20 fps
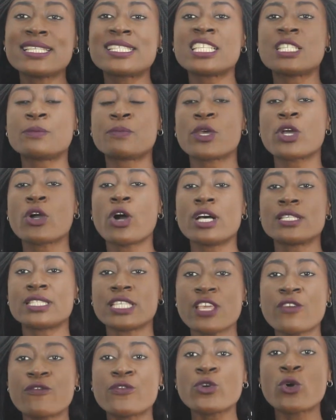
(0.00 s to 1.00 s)
this is because
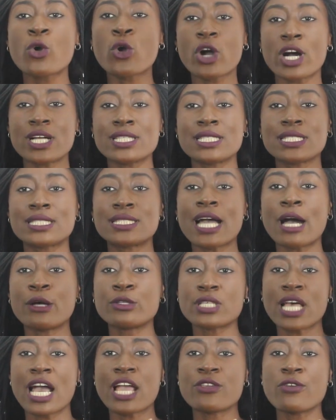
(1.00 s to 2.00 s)
if you cut it
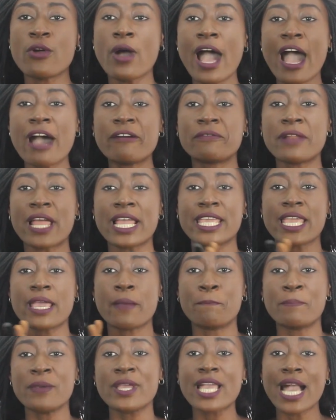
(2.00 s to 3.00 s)
out and you have like
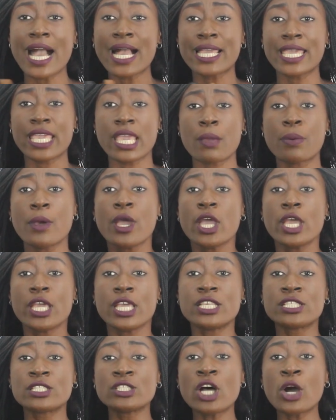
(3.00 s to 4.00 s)
a bigger cape,
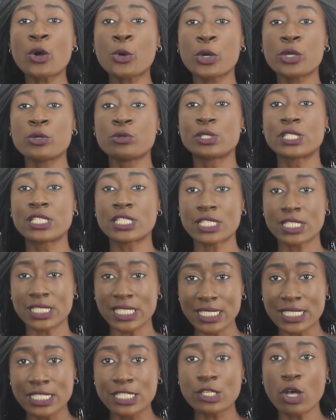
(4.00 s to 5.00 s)
it's not going to
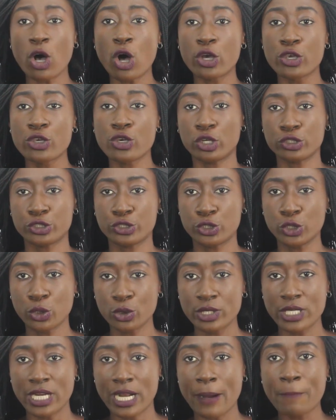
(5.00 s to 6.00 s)
sit on your
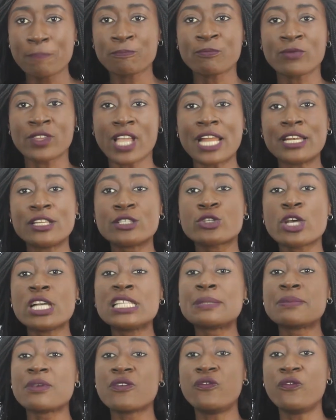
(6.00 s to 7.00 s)
shoulder and it's
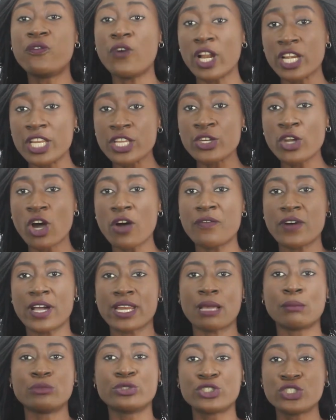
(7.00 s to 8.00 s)
going to be falling off,
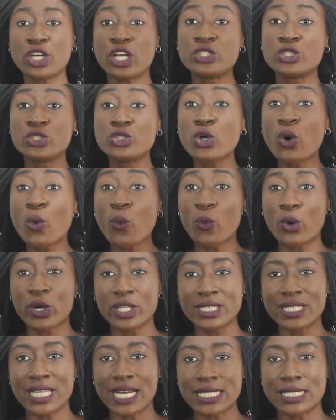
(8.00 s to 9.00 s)
and I'm sure you don't
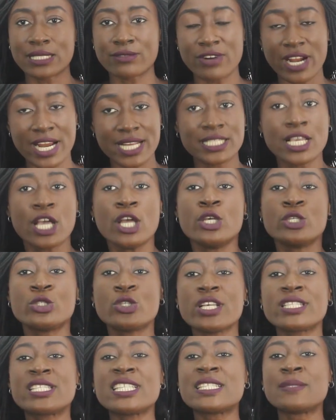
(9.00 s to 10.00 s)
want that, right?
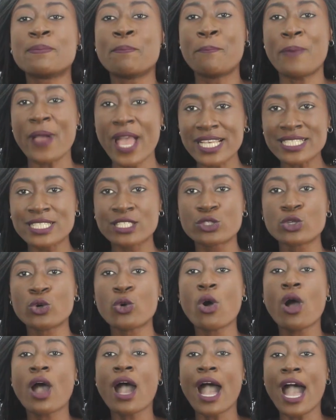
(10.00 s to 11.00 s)
So it is best
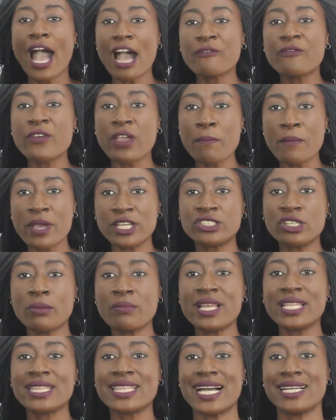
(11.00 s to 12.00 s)
you have a
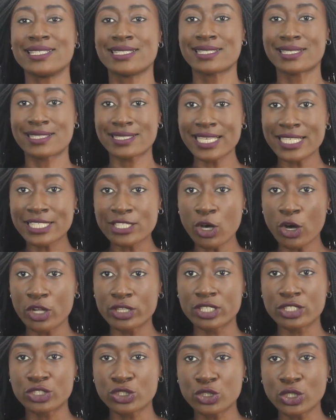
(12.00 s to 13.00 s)
measurement that sits
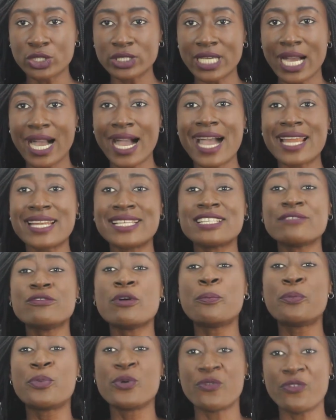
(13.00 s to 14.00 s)
on the shoulder, and it's
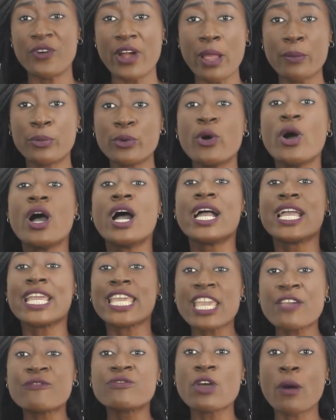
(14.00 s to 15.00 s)
even preferable
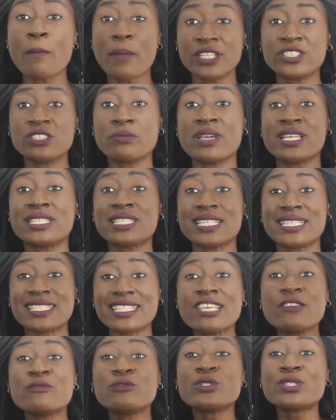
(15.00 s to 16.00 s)
if your measurement
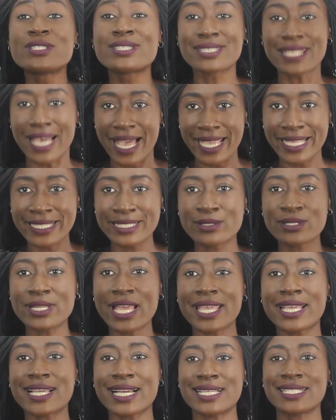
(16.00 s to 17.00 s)
is even tight so
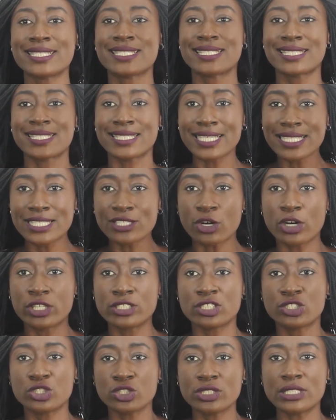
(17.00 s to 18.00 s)
that it can sit
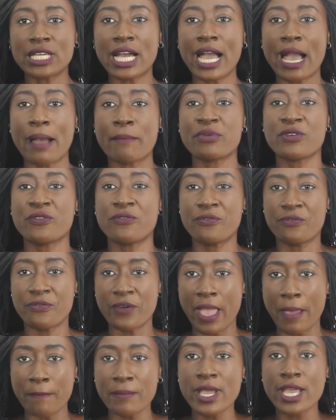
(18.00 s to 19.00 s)
on the shoulder and be
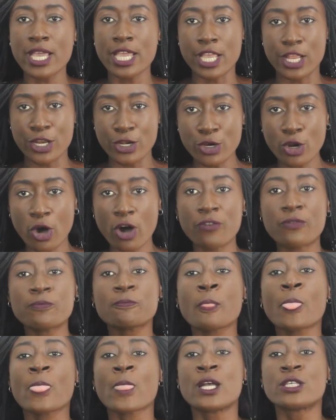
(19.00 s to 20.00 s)
firm
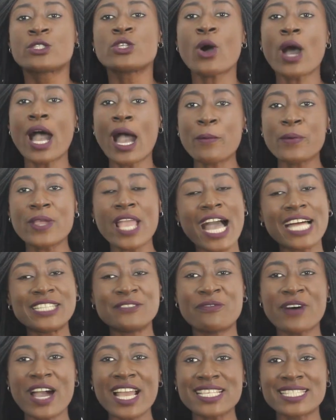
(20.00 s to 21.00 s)
enough. So I will
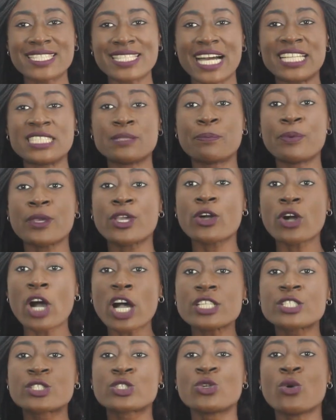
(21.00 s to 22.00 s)
advise that
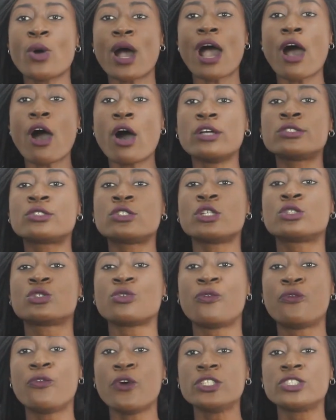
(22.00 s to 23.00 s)
because you are also
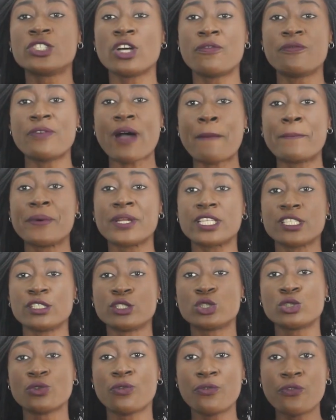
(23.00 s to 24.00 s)
to fold your fabric
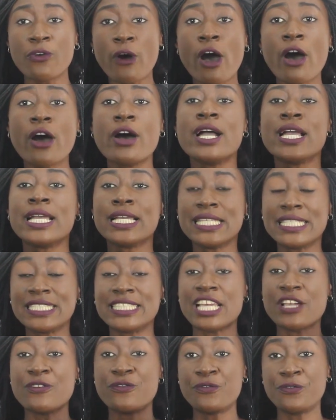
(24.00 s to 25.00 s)
into four
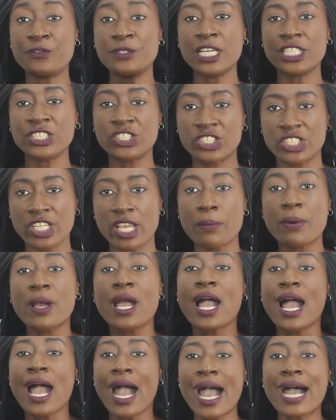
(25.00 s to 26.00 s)
in a flare shape,
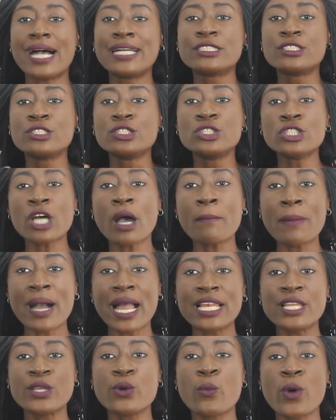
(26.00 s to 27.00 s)
and
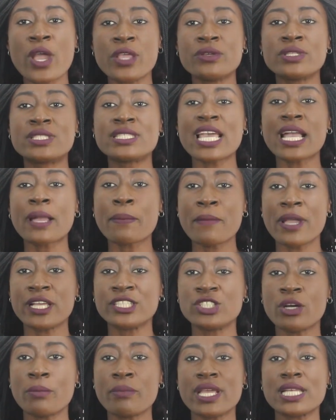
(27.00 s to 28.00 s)
normally when you take
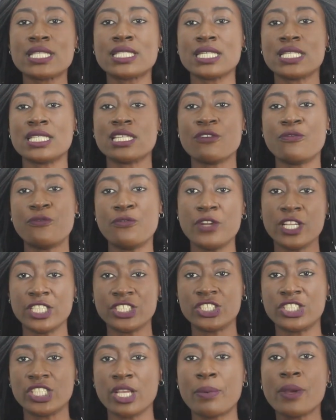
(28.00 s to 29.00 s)
measurements in a flare
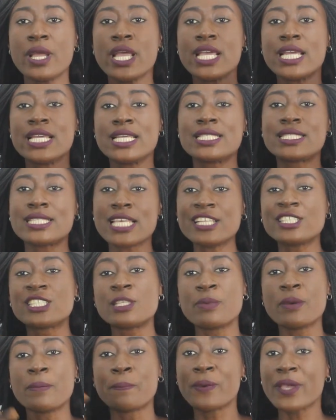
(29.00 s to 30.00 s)
shape, it tends
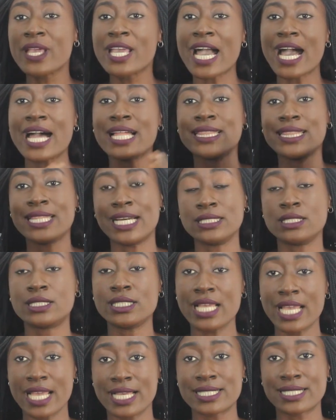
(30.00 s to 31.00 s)
to be bigger than
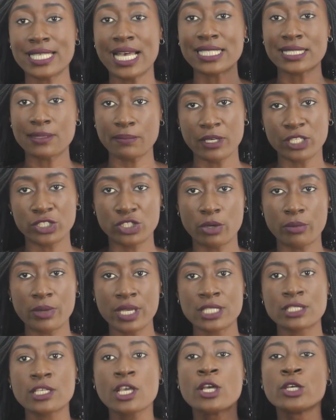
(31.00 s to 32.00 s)
the exact
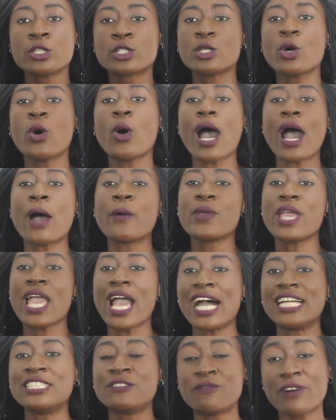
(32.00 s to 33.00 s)
measurement. So I will
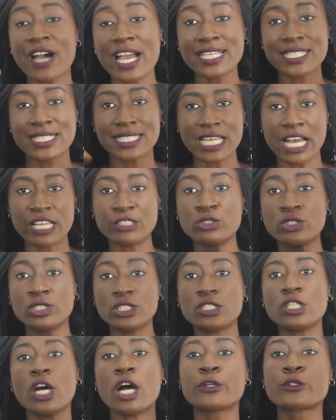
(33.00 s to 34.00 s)
advise that you
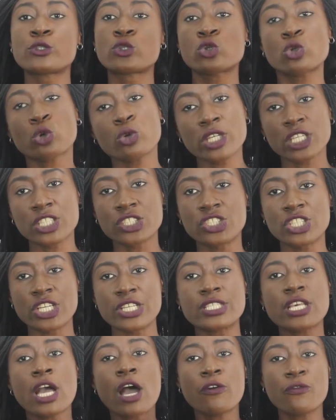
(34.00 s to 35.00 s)
deduct two
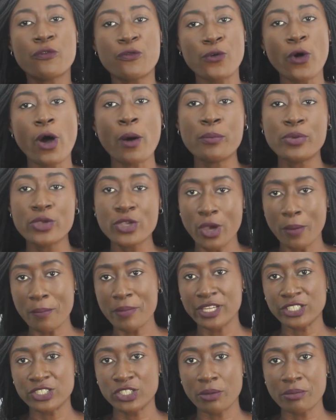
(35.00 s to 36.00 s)
inches from your
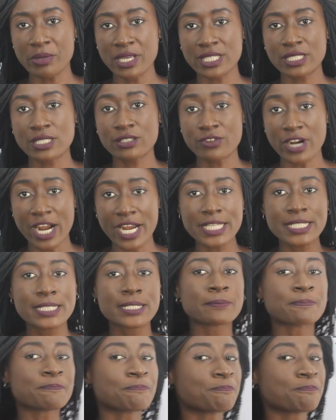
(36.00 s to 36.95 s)
measurements, right?